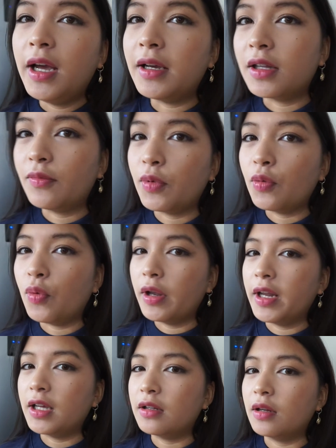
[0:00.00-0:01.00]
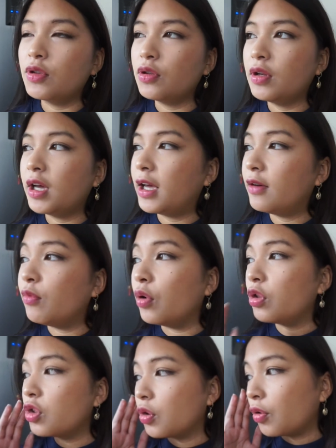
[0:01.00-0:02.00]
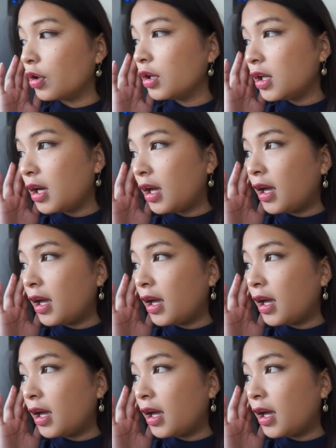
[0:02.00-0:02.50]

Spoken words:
except for one exception. I have one shirt.